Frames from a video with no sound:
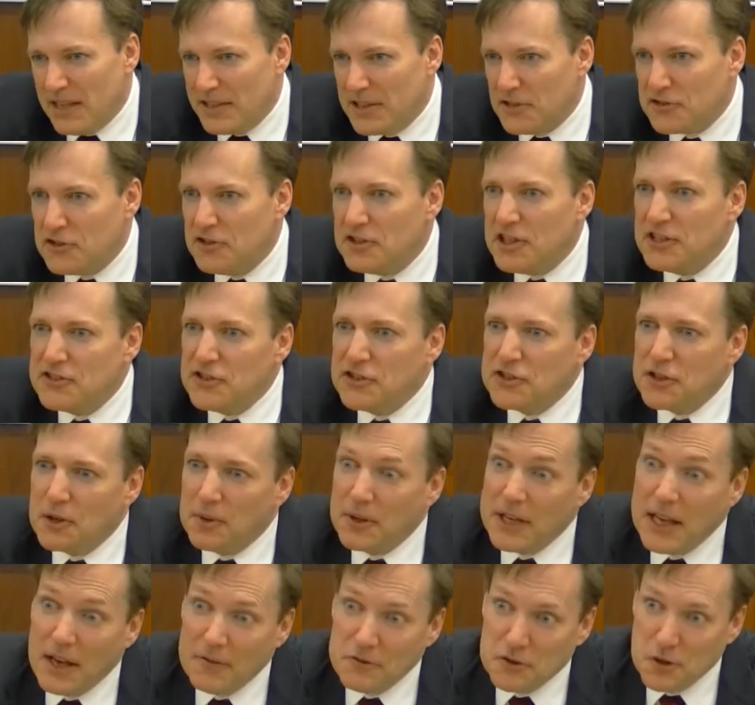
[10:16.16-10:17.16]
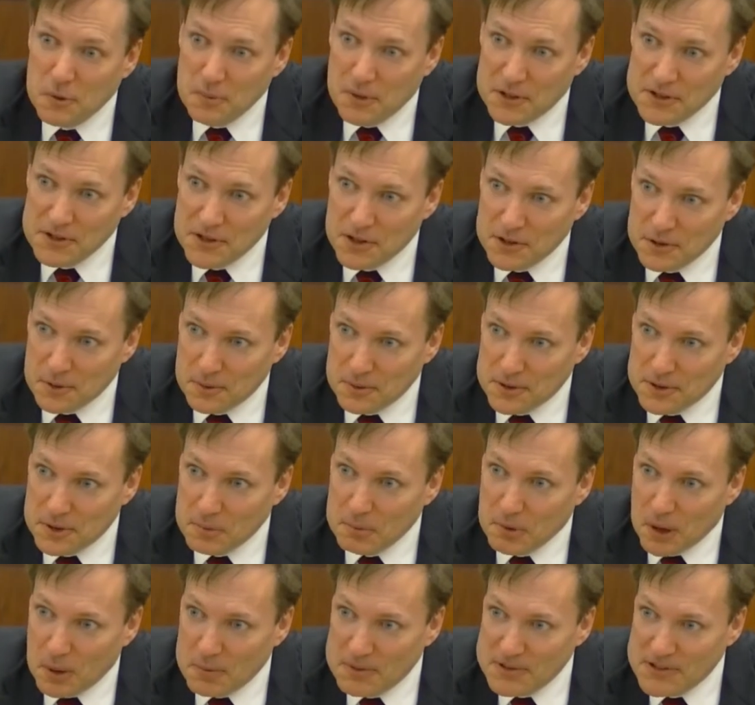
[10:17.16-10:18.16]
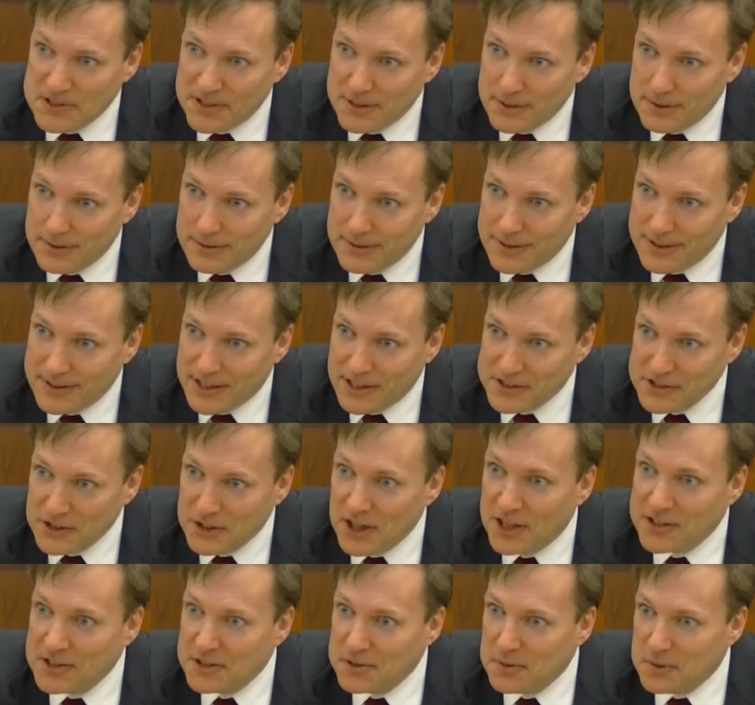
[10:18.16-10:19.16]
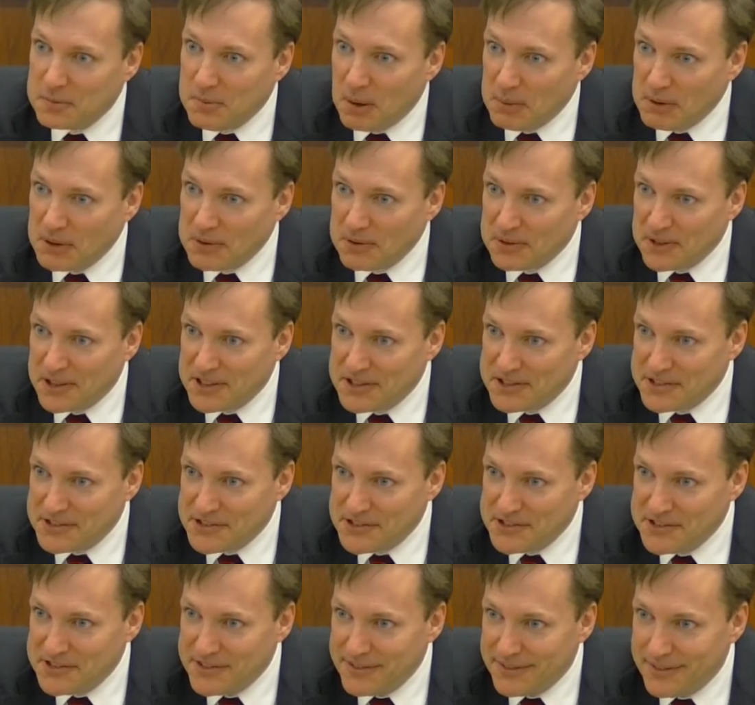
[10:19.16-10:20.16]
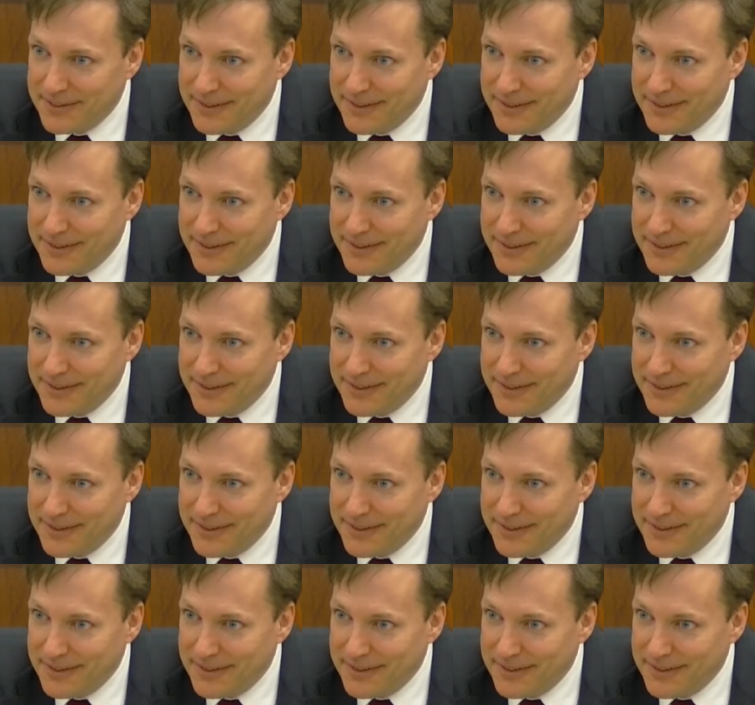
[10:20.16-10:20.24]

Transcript: doesn't necessarily have too much to do with diplomacy. It has a lot to do with public relations.